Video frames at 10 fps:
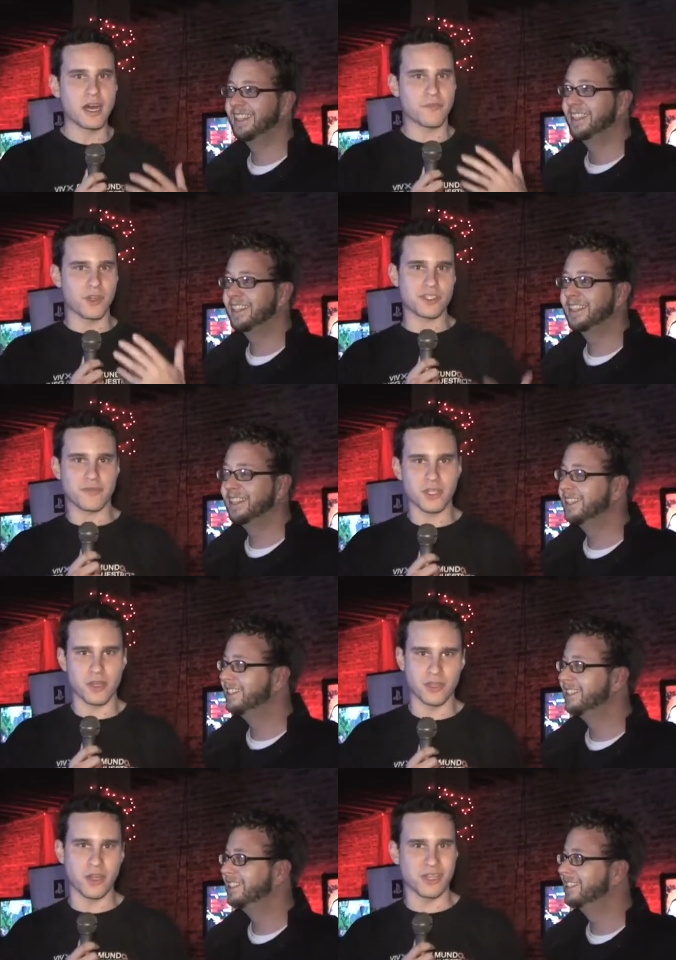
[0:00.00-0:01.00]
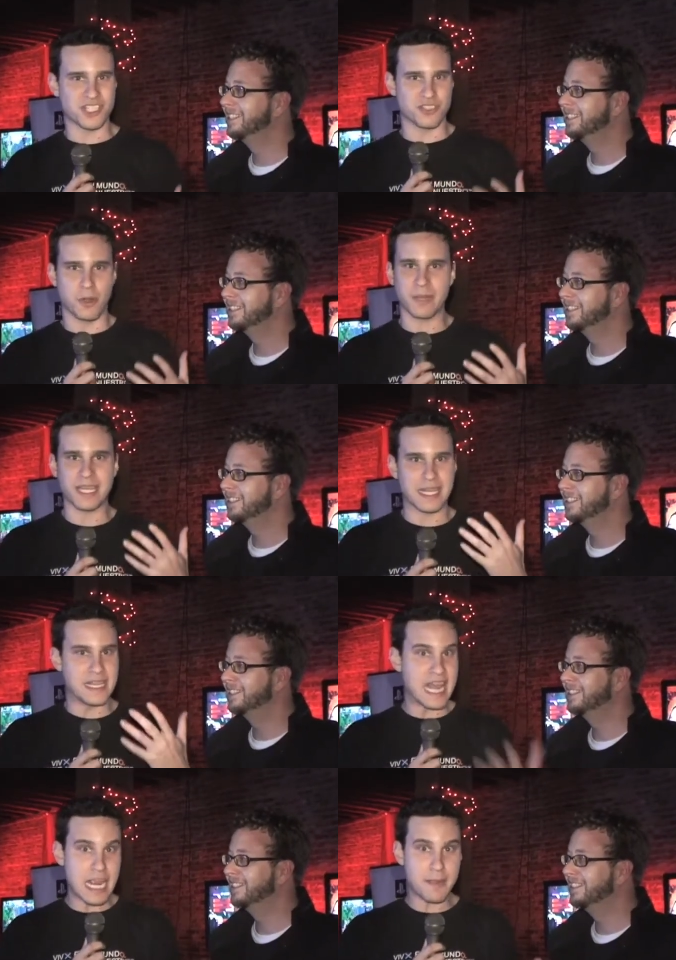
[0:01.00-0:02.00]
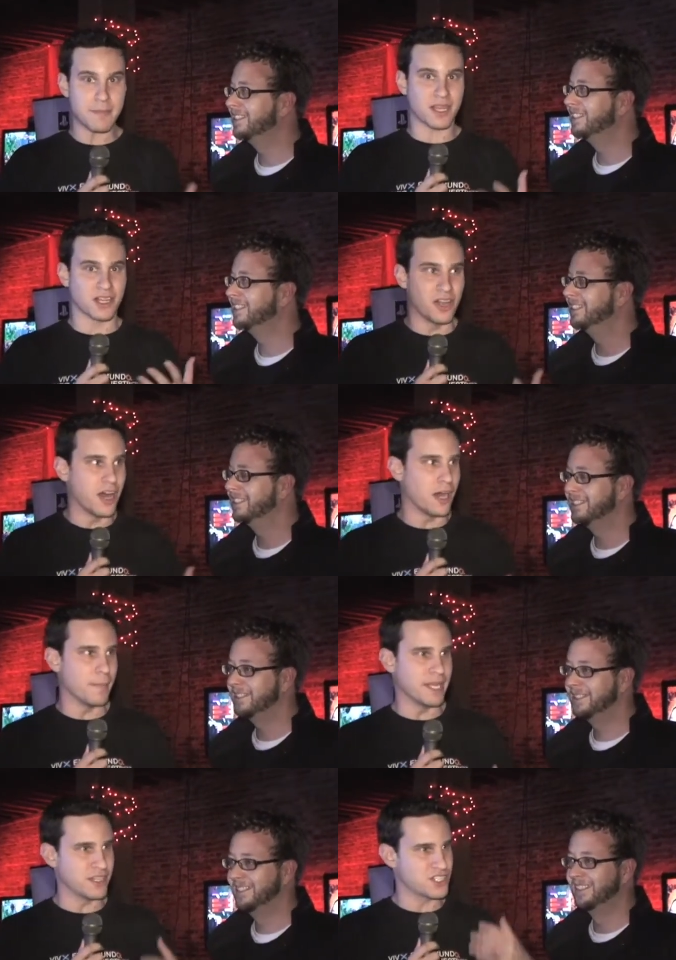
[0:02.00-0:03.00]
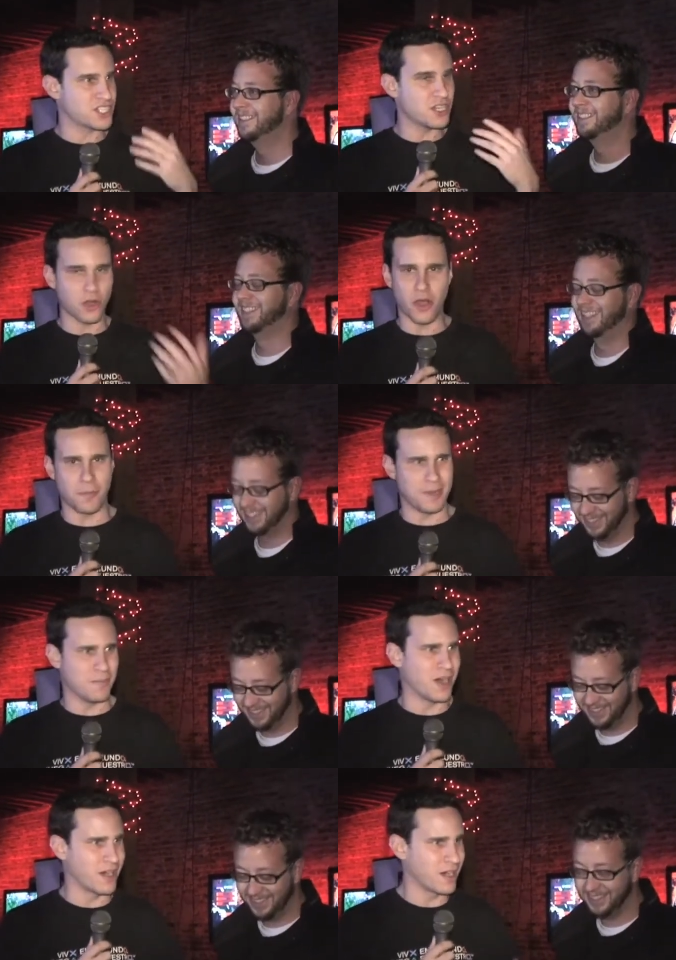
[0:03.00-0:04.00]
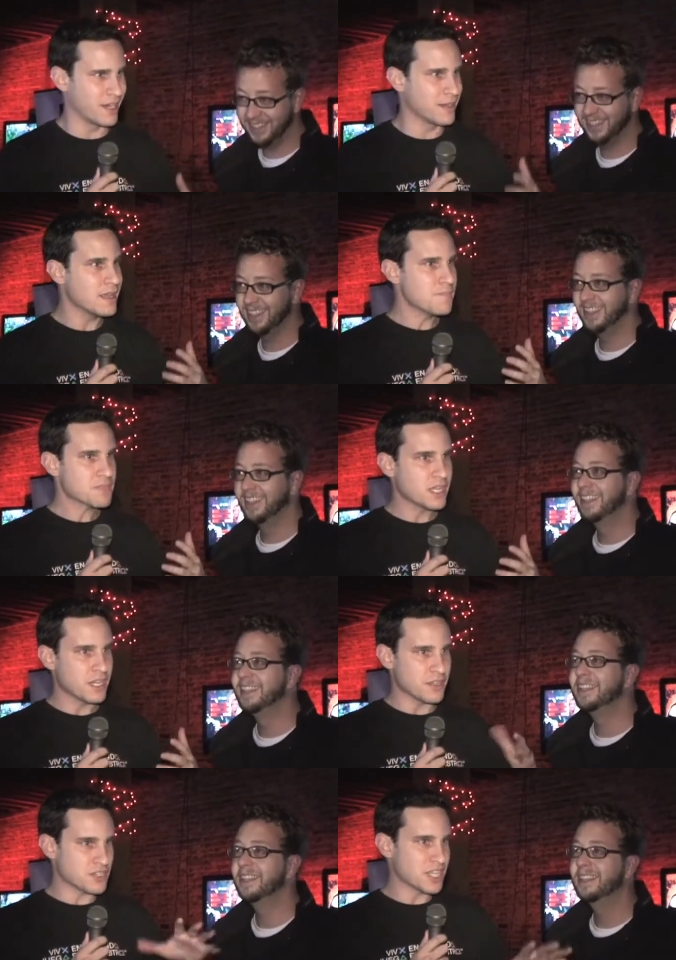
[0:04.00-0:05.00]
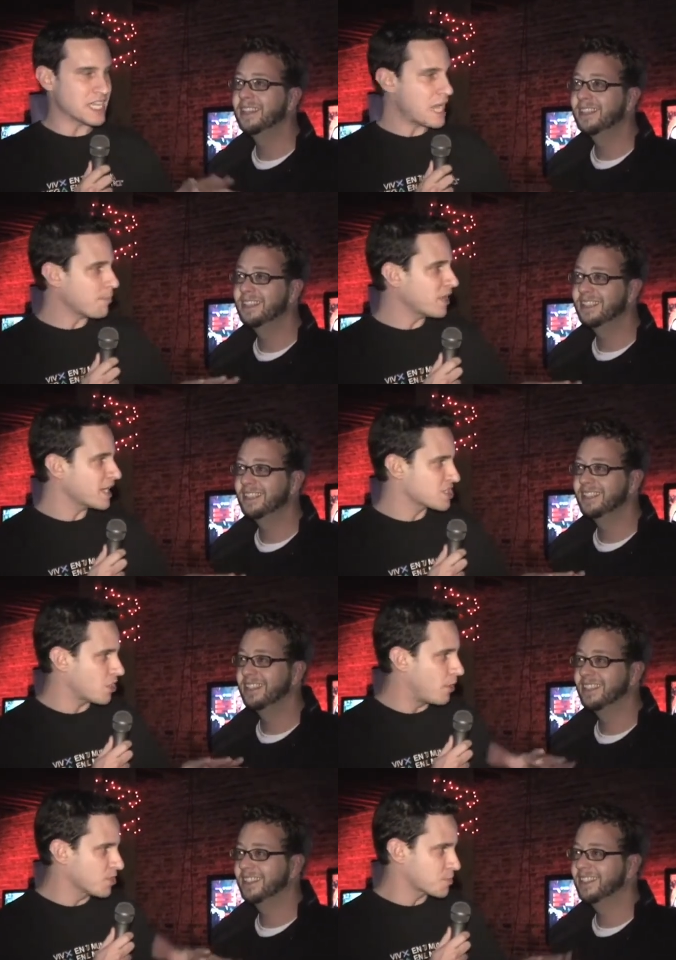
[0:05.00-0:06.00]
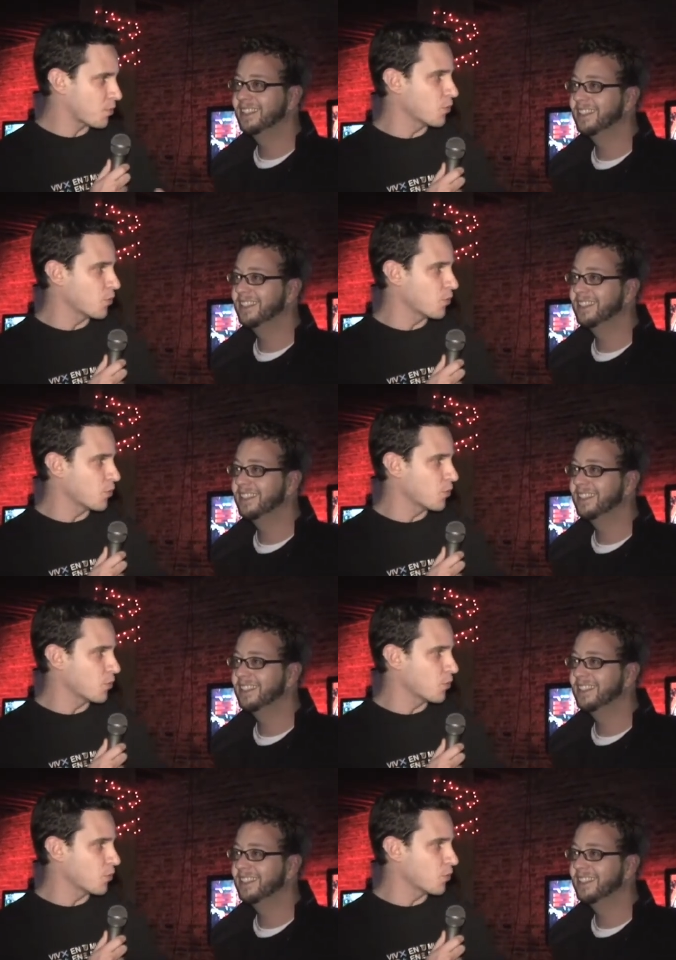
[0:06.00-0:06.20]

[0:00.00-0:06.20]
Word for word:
Speaker 1: uh, for those of you who don't know, it's normally at a name club and there's, you know, open bar and the game playing is almost